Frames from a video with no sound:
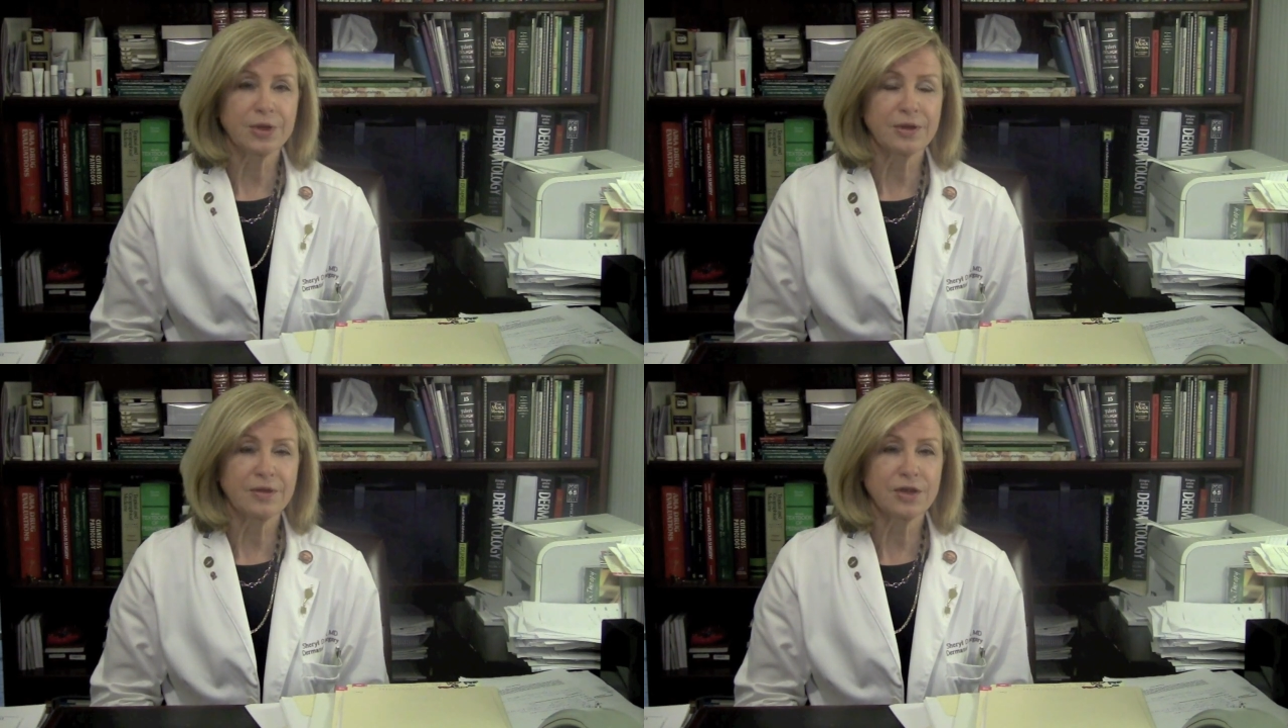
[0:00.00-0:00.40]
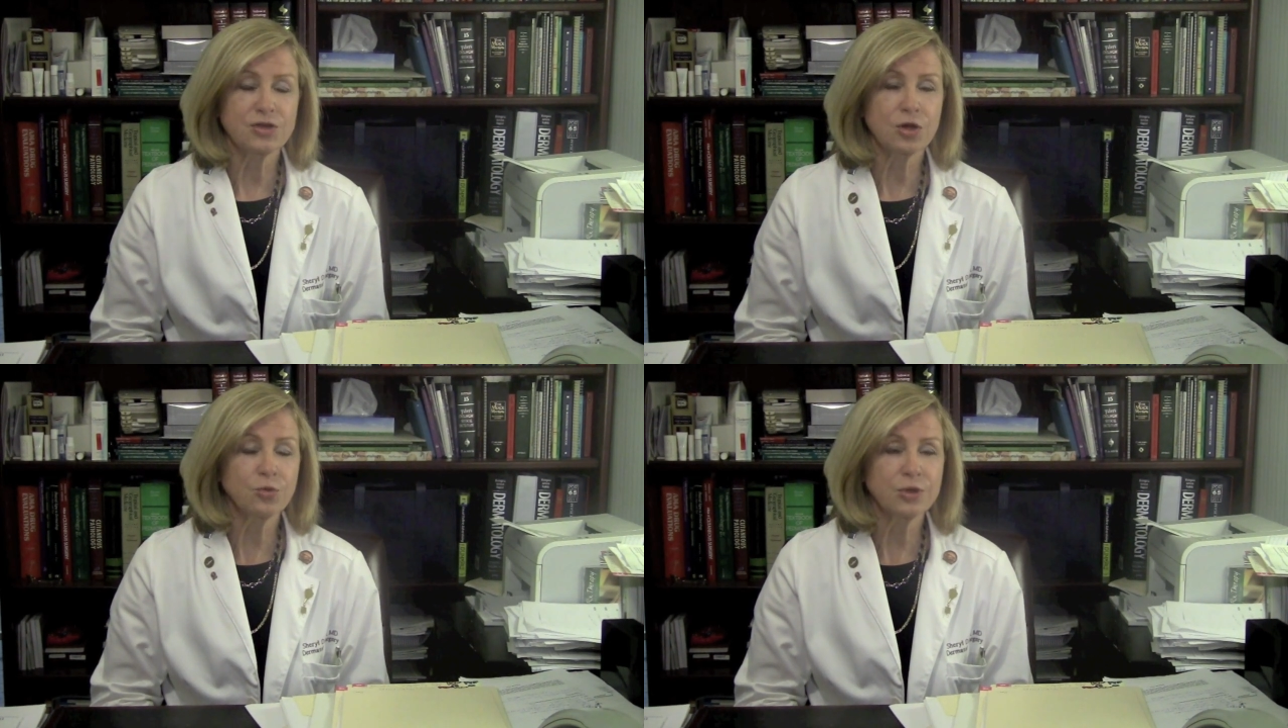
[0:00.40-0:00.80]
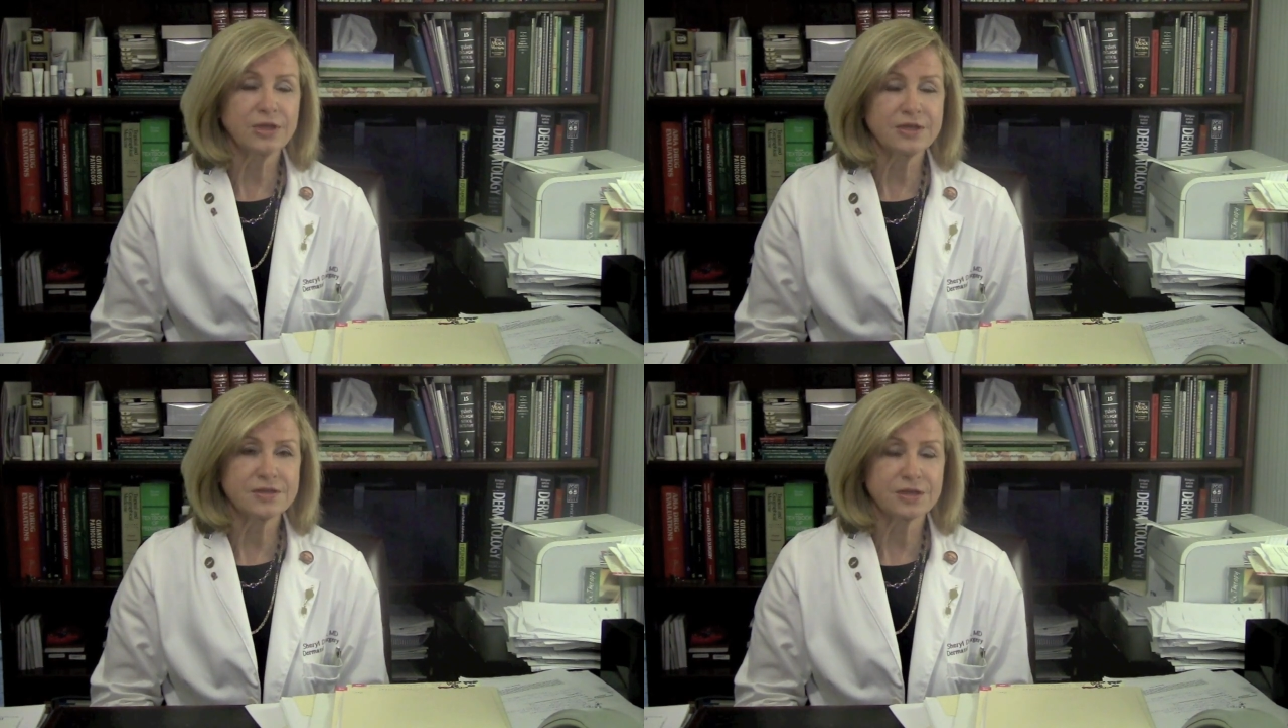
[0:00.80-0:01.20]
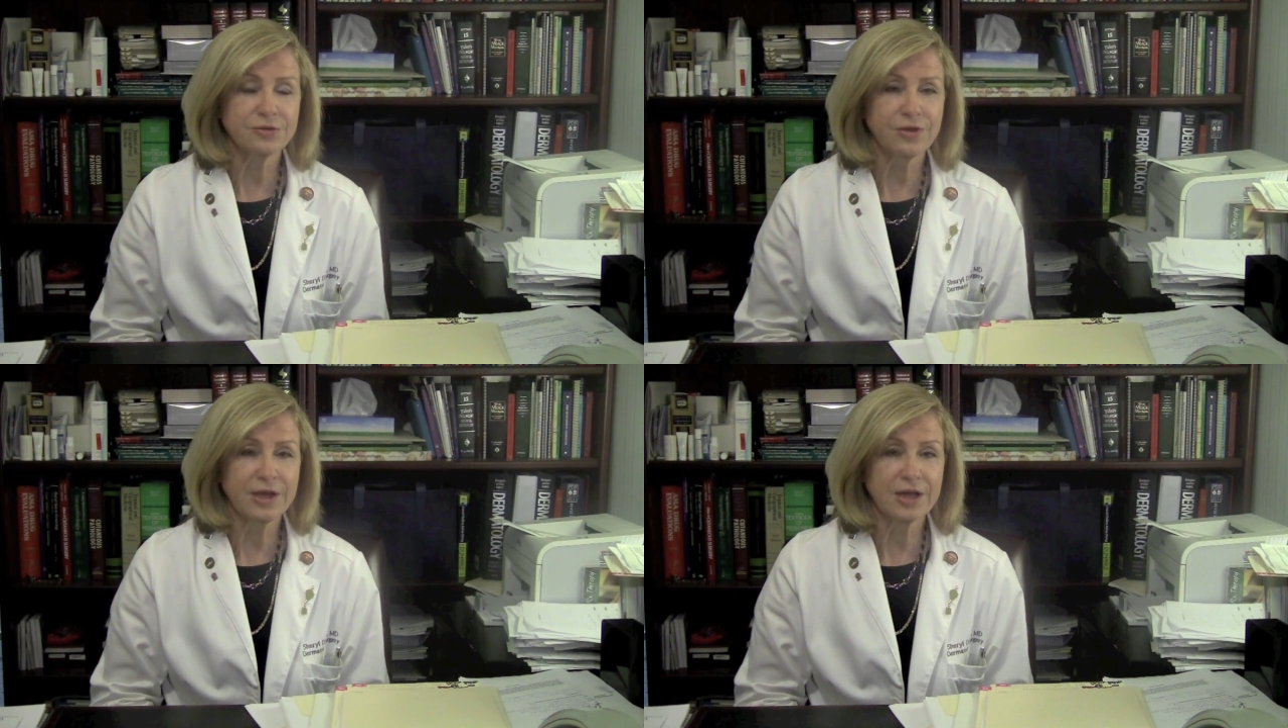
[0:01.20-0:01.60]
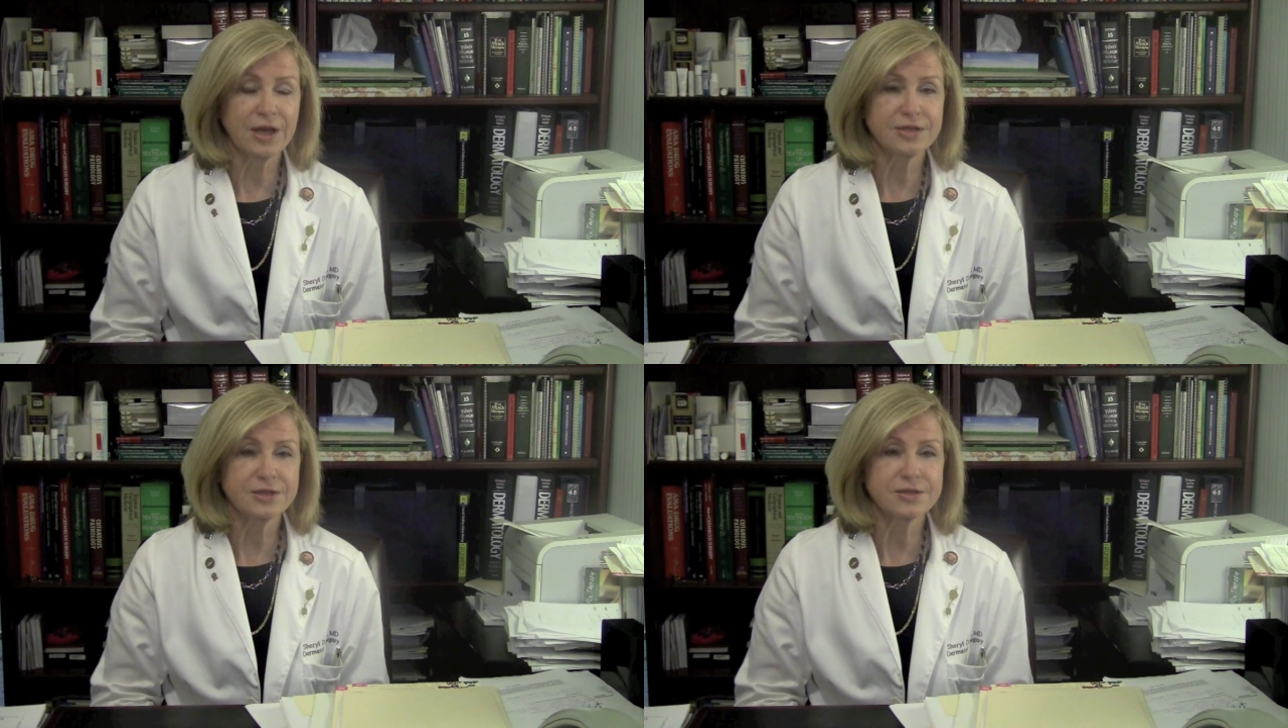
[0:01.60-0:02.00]
but they don't release their fat
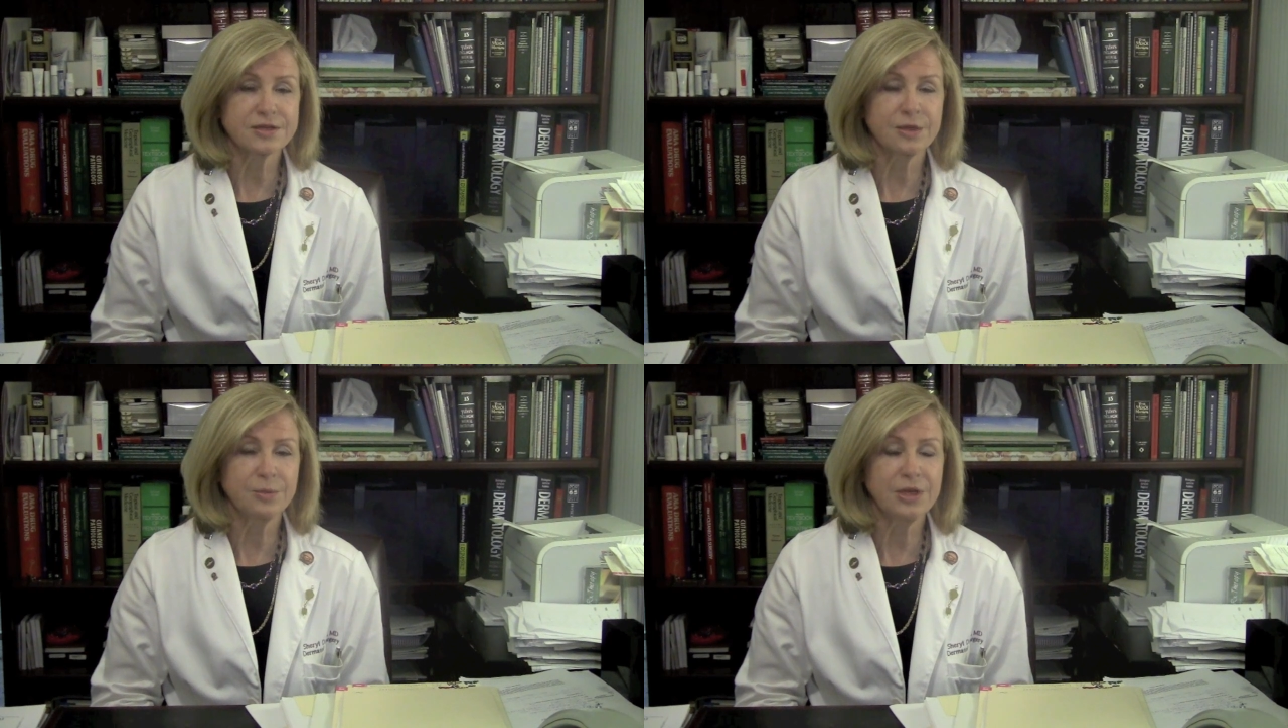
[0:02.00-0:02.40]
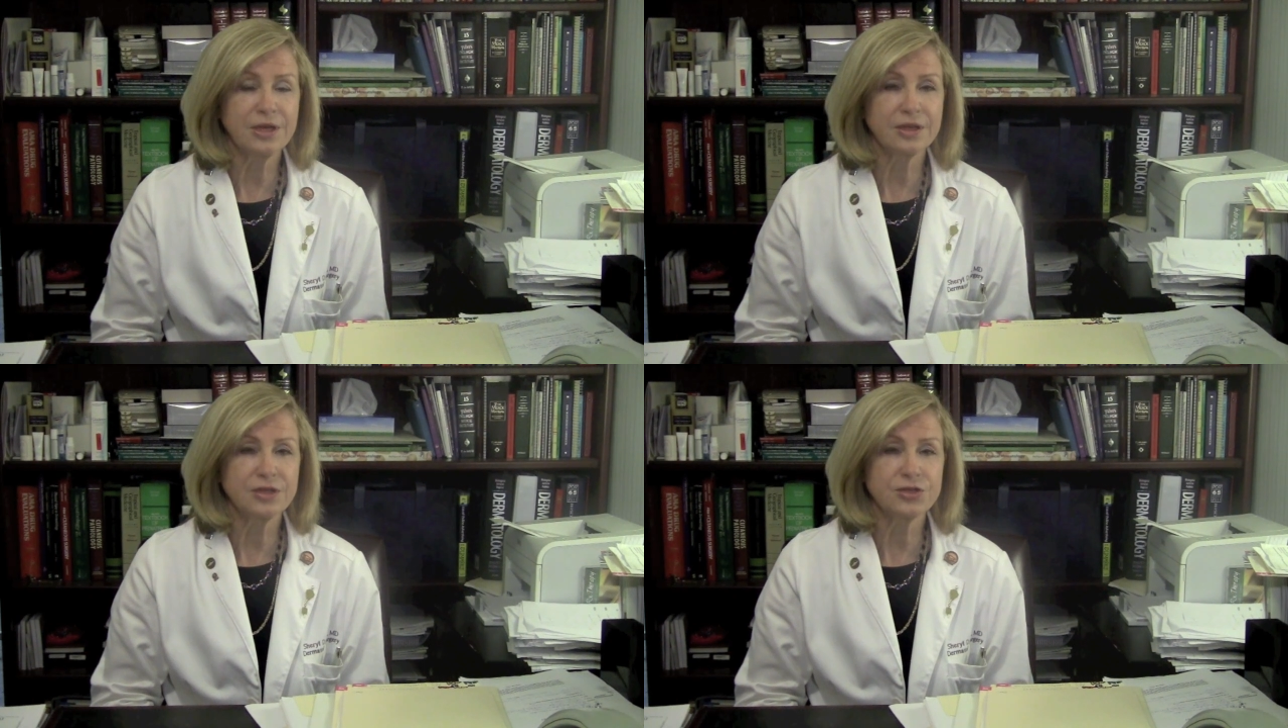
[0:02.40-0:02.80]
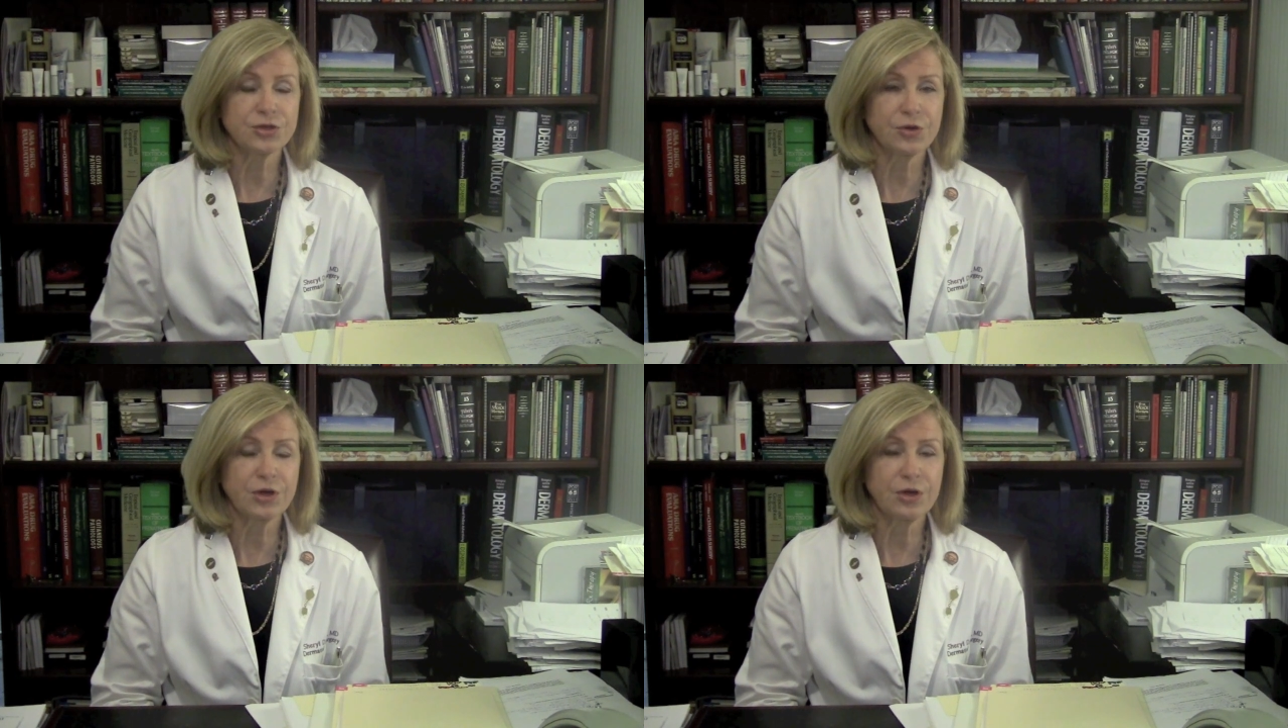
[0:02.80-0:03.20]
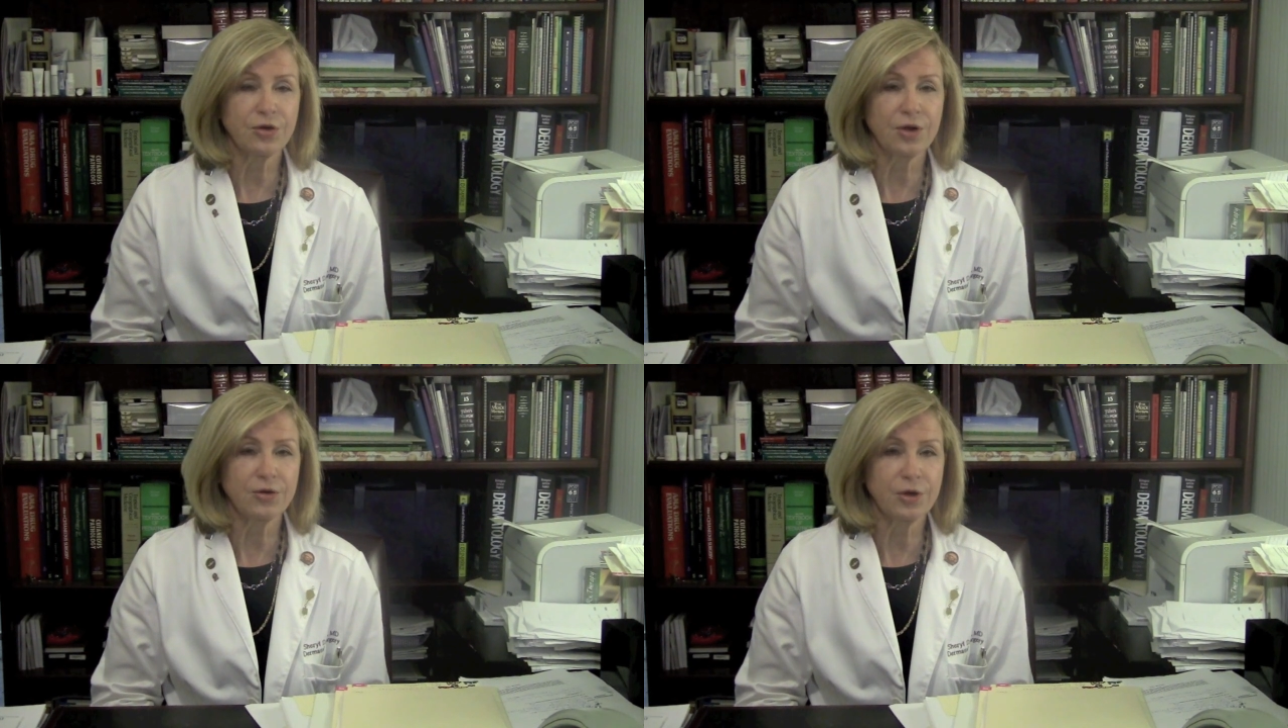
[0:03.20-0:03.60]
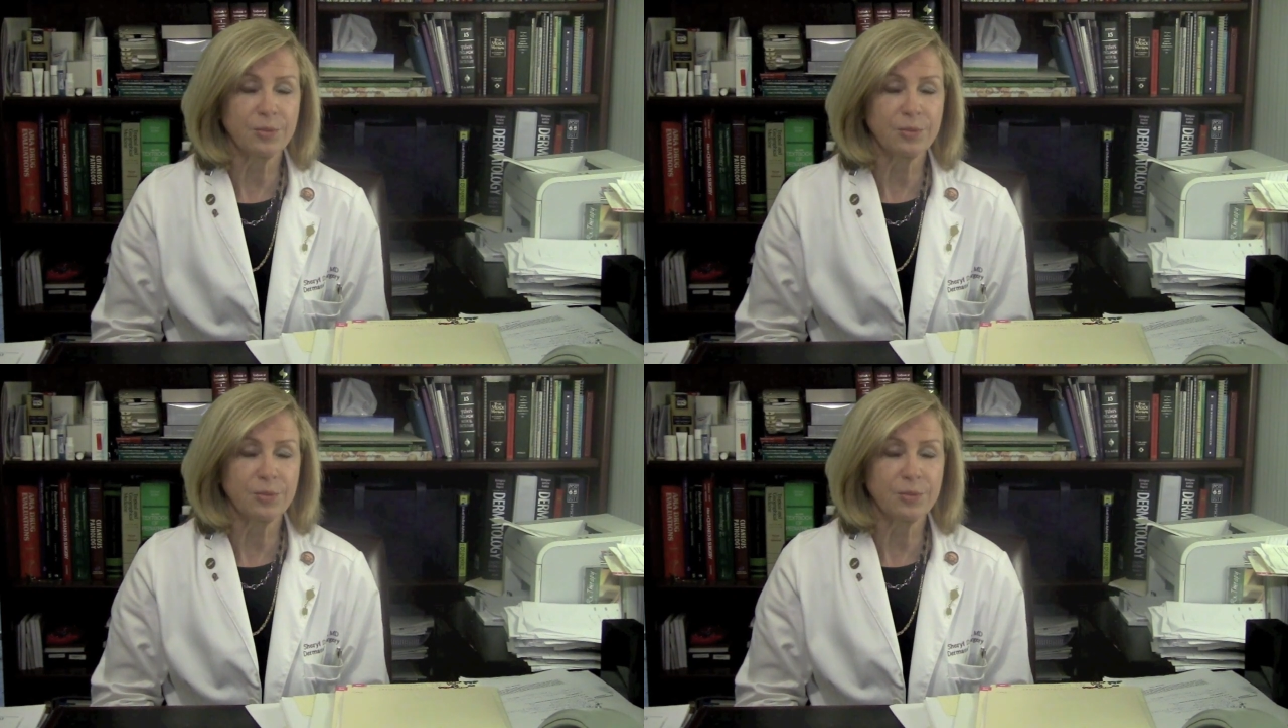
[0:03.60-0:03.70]
contents immediately during or